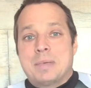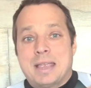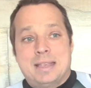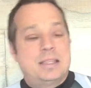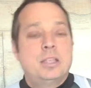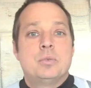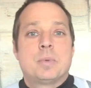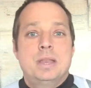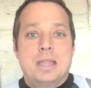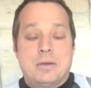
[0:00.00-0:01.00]
but I can tell you
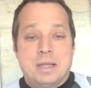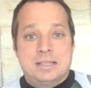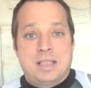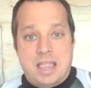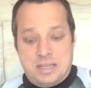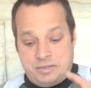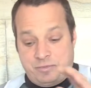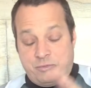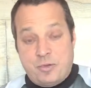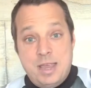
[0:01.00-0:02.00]
right now, as a
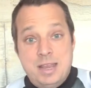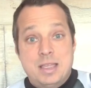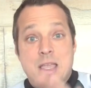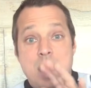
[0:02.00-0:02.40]
freight